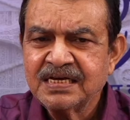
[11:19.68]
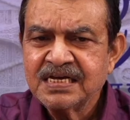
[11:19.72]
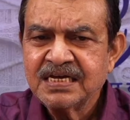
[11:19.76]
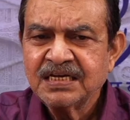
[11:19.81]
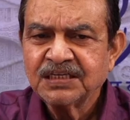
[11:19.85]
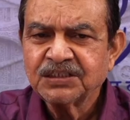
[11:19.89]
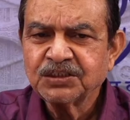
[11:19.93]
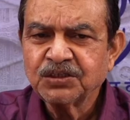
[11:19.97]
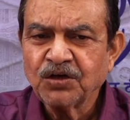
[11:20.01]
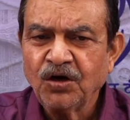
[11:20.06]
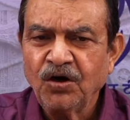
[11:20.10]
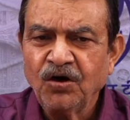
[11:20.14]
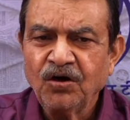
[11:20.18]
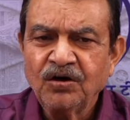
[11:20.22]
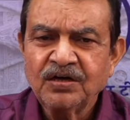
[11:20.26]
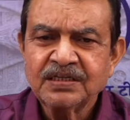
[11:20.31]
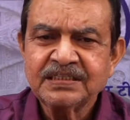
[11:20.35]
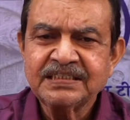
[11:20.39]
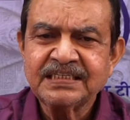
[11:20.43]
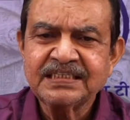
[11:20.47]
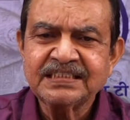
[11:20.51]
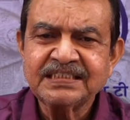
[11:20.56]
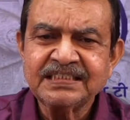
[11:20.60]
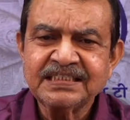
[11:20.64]
So,
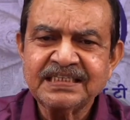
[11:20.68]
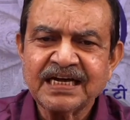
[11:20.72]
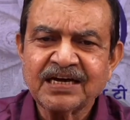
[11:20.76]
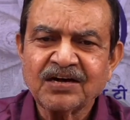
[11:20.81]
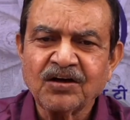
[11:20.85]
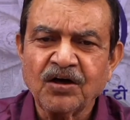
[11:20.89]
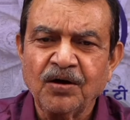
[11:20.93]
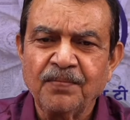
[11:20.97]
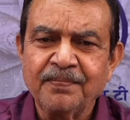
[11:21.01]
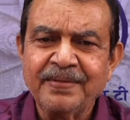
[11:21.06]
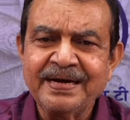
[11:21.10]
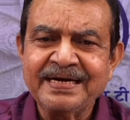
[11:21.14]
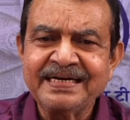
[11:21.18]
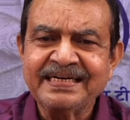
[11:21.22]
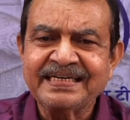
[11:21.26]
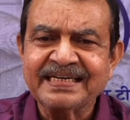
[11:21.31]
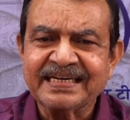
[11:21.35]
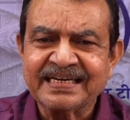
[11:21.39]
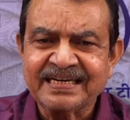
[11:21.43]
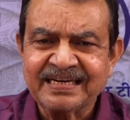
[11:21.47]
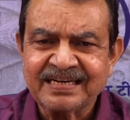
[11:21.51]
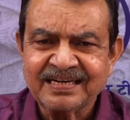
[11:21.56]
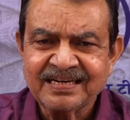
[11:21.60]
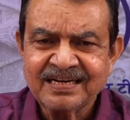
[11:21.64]
this is a
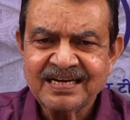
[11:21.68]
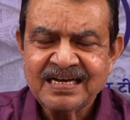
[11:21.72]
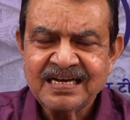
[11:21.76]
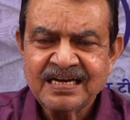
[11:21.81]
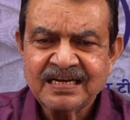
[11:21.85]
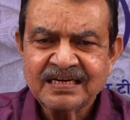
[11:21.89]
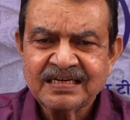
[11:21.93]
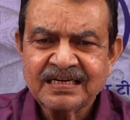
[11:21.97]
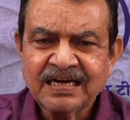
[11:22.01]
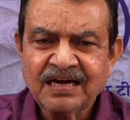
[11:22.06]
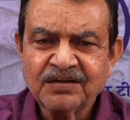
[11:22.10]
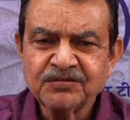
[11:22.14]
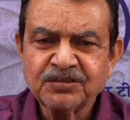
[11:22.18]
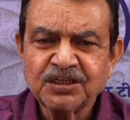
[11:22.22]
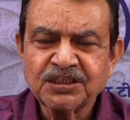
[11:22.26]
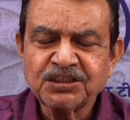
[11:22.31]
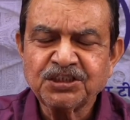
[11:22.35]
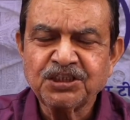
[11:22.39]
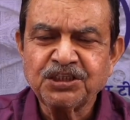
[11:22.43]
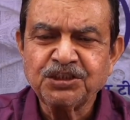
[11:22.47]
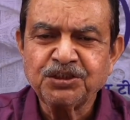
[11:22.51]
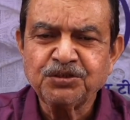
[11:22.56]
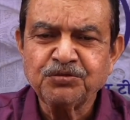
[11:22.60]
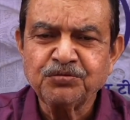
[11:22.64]
commentary. Now, the
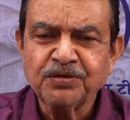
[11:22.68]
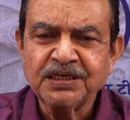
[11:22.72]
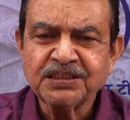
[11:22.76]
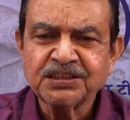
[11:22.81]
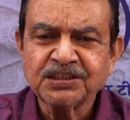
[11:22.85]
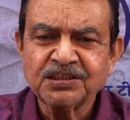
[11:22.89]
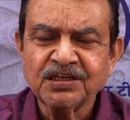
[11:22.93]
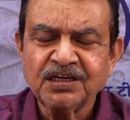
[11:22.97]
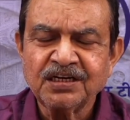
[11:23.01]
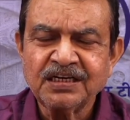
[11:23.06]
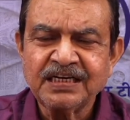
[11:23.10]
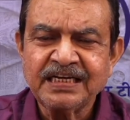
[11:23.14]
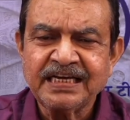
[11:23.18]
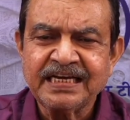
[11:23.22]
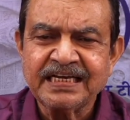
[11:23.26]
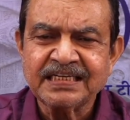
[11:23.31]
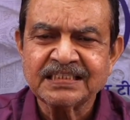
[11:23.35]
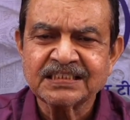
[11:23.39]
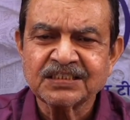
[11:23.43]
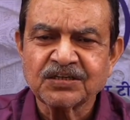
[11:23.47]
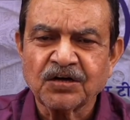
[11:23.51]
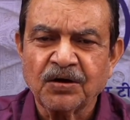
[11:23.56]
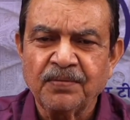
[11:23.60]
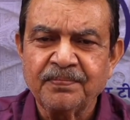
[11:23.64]
situation is
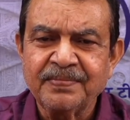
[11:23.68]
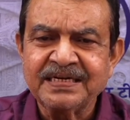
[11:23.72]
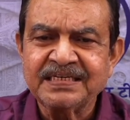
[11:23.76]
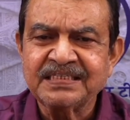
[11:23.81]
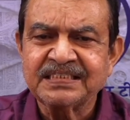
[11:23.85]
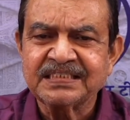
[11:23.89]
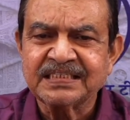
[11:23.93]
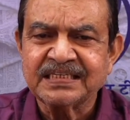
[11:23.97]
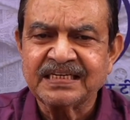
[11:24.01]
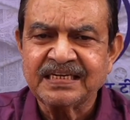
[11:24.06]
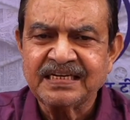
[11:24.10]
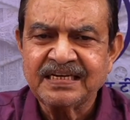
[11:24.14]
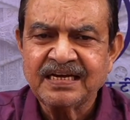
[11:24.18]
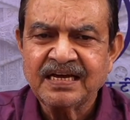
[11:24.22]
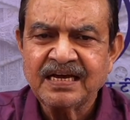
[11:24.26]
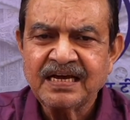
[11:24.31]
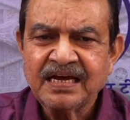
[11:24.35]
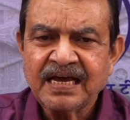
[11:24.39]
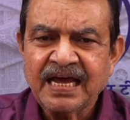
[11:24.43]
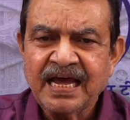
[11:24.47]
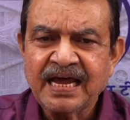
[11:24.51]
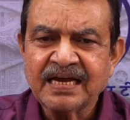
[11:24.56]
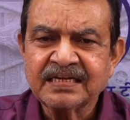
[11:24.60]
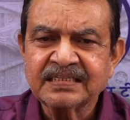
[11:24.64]
commentary
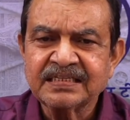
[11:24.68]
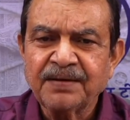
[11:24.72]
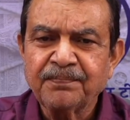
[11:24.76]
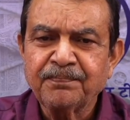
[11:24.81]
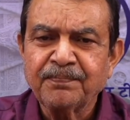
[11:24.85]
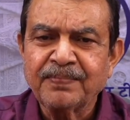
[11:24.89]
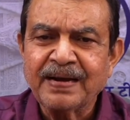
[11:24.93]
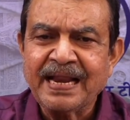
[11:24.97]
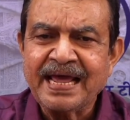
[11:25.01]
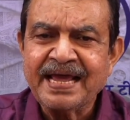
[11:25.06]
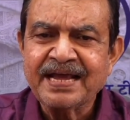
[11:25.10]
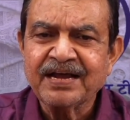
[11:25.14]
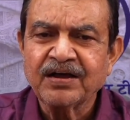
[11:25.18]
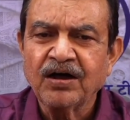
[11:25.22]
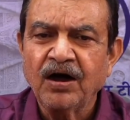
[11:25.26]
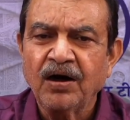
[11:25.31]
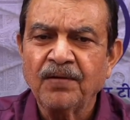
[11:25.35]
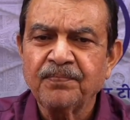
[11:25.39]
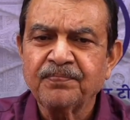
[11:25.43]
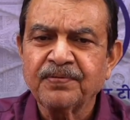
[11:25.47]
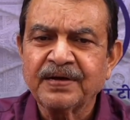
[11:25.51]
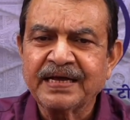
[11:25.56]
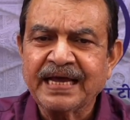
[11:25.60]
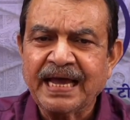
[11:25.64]
and the playing
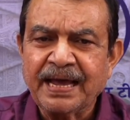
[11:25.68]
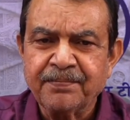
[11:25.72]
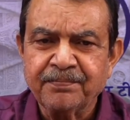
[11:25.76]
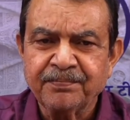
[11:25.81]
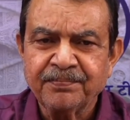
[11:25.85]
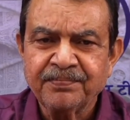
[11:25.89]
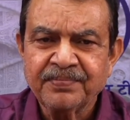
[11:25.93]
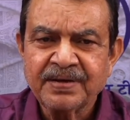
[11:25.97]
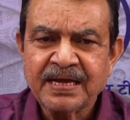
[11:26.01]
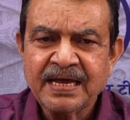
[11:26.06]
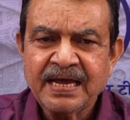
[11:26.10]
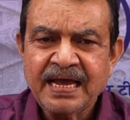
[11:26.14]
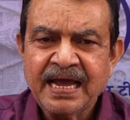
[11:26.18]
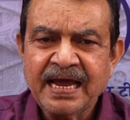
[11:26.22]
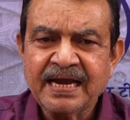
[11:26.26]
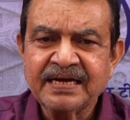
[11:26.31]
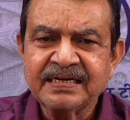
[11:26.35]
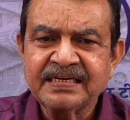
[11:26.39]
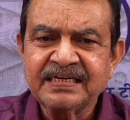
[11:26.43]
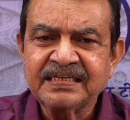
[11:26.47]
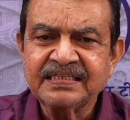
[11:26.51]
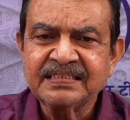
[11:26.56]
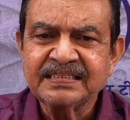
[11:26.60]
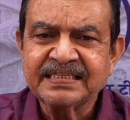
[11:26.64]
of game. And
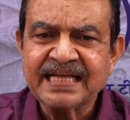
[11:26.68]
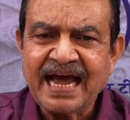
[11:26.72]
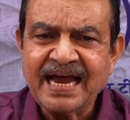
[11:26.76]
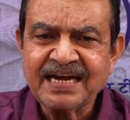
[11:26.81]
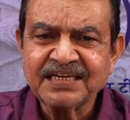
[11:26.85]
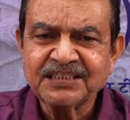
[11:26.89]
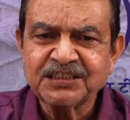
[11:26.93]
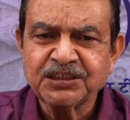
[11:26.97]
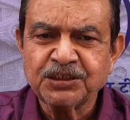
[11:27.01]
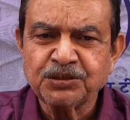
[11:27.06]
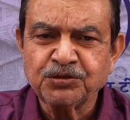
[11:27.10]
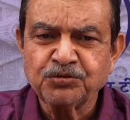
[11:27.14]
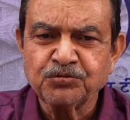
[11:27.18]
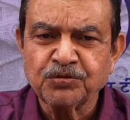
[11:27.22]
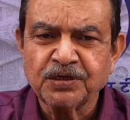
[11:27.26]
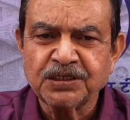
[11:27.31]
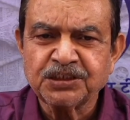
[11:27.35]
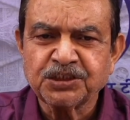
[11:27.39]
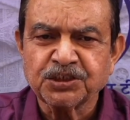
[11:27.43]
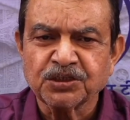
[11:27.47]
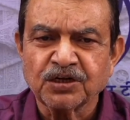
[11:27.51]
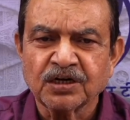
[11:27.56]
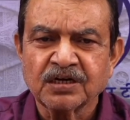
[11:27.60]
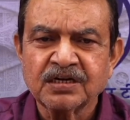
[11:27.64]
in that
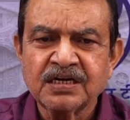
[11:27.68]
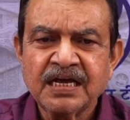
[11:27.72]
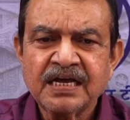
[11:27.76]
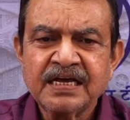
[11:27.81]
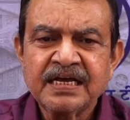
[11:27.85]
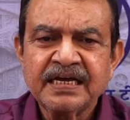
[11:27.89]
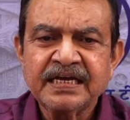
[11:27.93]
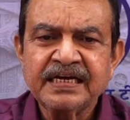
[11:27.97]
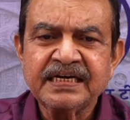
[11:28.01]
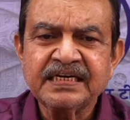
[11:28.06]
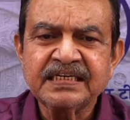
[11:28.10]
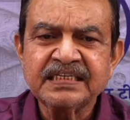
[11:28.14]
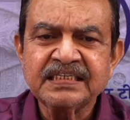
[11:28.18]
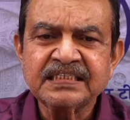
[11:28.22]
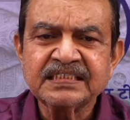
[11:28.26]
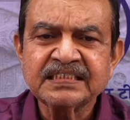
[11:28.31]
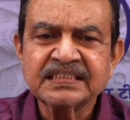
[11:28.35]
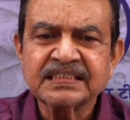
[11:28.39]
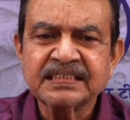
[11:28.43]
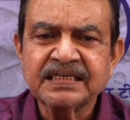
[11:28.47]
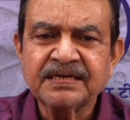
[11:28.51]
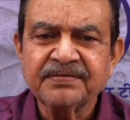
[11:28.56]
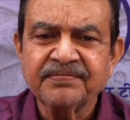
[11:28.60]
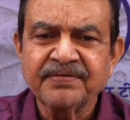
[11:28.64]
situation, it is
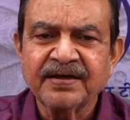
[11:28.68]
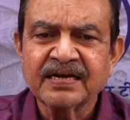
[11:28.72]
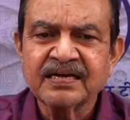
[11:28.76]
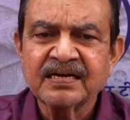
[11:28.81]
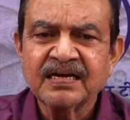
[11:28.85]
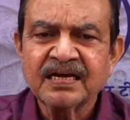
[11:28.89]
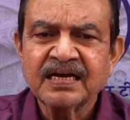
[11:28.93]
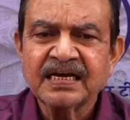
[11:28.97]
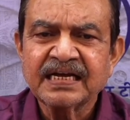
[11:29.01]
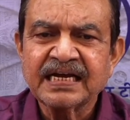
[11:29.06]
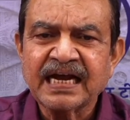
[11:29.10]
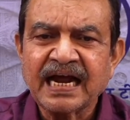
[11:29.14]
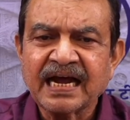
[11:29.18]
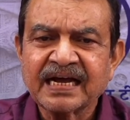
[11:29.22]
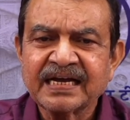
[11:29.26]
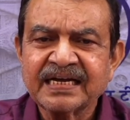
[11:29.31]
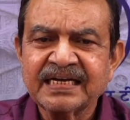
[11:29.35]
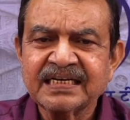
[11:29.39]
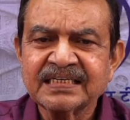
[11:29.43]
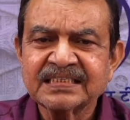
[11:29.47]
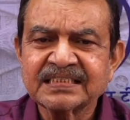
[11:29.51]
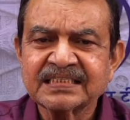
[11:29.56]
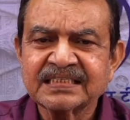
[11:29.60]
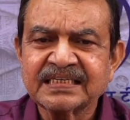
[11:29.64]
given
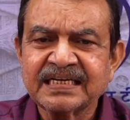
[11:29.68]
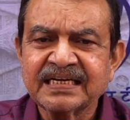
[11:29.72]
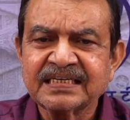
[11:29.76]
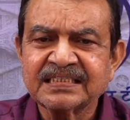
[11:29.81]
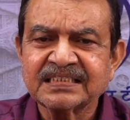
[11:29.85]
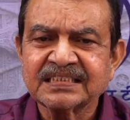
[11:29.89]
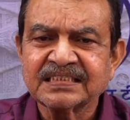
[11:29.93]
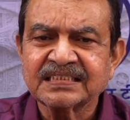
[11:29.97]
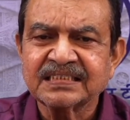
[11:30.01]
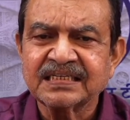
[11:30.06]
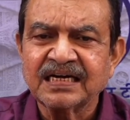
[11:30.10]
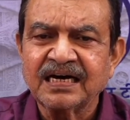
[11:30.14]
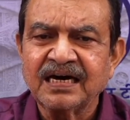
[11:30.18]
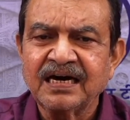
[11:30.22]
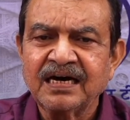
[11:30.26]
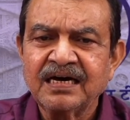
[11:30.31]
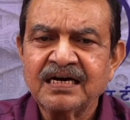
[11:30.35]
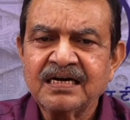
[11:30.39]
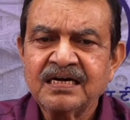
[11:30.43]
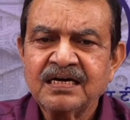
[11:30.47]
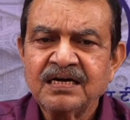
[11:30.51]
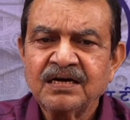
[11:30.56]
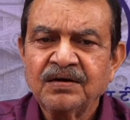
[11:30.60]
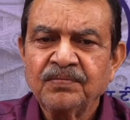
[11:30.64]
Rakesh kicks the
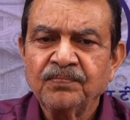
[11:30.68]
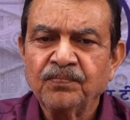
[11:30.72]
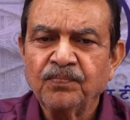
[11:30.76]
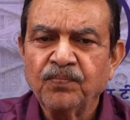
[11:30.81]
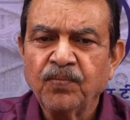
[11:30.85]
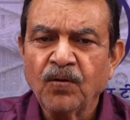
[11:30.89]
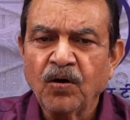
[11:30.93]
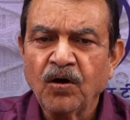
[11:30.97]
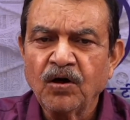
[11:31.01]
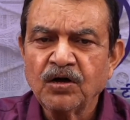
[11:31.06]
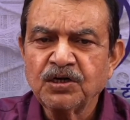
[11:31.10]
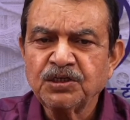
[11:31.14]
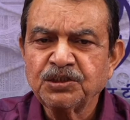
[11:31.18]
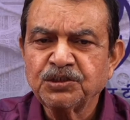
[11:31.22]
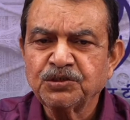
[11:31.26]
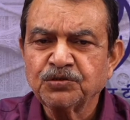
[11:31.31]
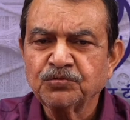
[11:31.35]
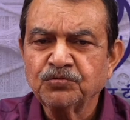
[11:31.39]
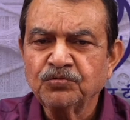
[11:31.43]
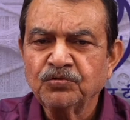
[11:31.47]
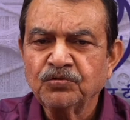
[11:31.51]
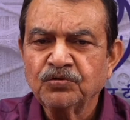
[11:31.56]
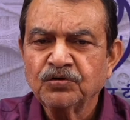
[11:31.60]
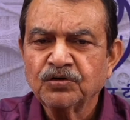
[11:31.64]
ball
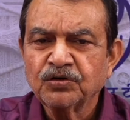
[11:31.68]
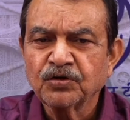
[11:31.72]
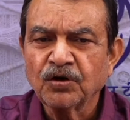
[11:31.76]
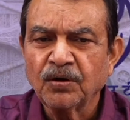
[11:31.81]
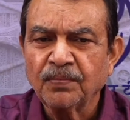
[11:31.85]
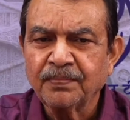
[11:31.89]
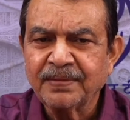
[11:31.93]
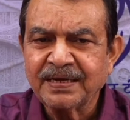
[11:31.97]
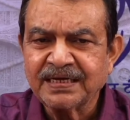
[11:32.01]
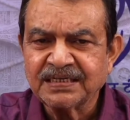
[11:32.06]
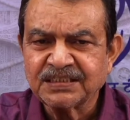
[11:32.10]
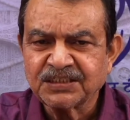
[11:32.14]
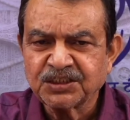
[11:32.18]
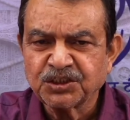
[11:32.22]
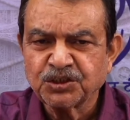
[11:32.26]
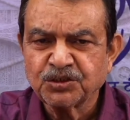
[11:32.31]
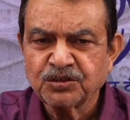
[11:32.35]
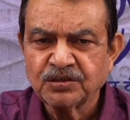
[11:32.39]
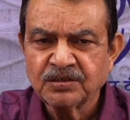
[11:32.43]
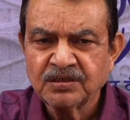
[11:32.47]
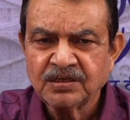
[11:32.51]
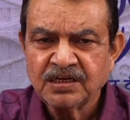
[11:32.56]
to Ramesh.